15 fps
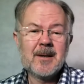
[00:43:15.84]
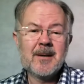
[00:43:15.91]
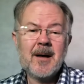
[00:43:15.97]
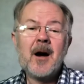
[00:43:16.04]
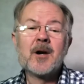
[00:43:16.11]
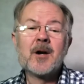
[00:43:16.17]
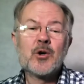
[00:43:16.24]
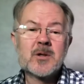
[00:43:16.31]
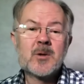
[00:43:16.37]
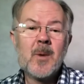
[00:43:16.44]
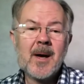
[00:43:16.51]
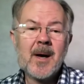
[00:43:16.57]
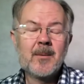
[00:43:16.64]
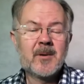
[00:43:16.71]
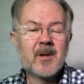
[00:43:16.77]
I got
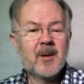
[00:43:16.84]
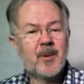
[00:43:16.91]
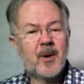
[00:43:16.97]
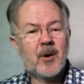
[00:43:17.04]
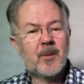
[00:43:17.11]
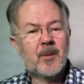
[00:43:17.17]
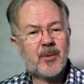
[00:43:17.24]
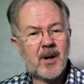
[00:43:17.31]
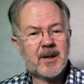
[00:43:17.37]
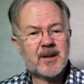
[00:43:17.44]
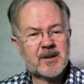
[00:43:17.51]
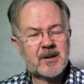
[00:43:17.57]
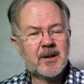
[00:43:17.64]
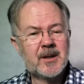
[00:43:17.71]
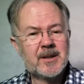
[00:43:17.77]
away with it. But on a bright
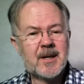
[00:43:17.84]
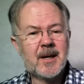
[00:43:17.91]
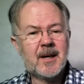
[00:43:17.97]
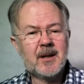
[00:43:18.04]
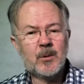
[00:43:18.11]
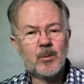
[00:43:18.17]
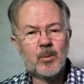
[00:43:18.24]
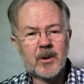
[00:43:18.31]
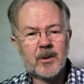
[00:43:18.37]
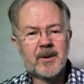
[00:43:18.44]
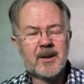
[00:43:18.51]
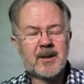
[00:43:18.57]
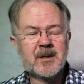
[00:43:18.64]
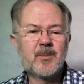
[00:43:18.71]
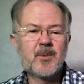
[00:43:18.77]
sunny day, you will
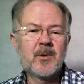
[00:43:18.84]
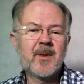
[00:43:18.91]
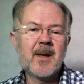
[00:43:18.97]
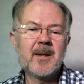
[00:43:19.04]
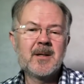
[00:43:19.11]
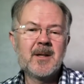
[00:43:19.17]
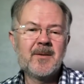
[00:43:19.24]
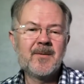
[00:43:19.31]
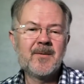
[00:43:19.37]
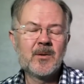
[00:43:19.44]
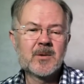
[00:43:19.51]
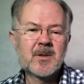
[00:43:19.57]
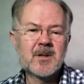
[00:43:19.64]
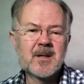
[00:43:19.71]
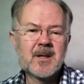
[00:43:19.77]
need to put the ND
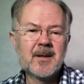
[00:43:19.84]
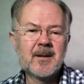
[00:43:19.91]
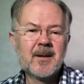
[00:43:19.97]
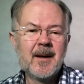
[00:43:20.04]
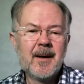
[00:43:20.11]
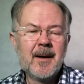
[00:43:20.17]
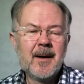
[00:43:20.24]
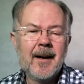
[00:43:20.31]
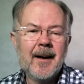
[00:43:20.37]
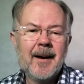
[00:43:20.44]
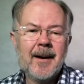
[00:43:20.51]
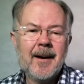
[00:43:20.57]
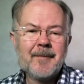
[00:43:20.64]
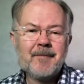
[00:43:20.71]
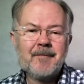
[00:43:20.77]
filters in,
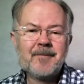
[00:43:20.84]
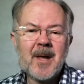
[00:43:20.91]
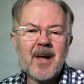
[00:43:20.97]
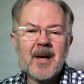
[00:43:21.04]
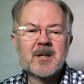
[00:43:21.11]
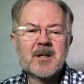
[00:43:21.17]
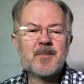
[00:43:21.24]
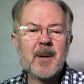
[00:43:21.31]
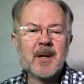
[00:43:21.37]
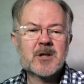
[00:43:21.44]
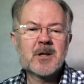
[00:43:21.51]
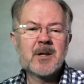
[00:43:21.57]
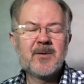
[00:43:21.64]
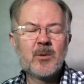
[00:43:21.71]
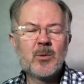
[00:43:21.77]

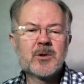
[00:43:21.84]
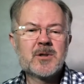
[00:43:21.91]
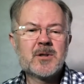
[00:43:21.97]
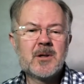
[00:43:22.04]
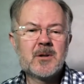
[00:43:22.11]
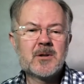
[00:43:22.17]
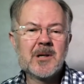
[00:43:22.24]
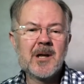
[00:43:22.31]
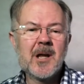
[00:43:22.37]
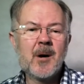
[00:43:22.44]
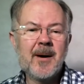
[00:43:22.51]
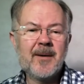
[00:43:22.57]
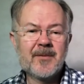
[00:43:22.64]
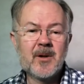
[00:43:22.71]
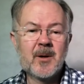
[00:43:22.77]
especially if you want to use low
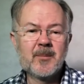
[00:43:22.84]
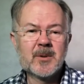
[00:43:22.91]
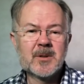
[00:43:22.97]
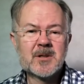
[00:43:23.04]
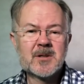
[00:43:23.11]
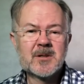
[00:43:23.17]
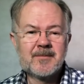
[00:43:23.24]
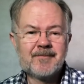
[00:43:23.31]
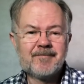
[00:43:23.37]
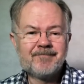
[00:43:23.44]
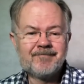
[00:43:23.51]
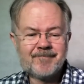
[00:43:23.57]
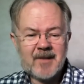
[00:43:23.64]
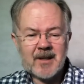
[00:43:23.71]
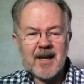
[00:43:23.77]
F numbers
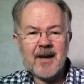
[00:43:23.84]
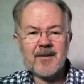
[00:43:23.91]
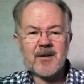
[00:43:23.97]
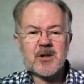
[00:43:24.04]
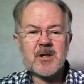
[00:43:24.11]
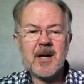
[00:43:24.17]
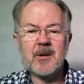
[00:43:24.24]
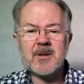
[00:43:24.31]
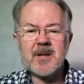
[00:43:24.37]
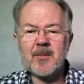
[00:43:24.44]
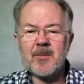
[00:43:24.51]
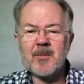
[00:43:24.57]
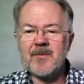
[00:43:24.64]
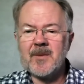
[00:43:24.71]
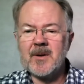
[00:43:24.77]
and get the shallow depth
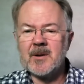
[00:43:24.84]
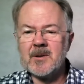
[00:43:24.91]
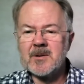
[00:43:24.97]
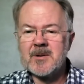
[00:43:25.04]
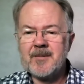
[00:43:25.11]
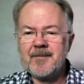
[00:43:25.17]
of field.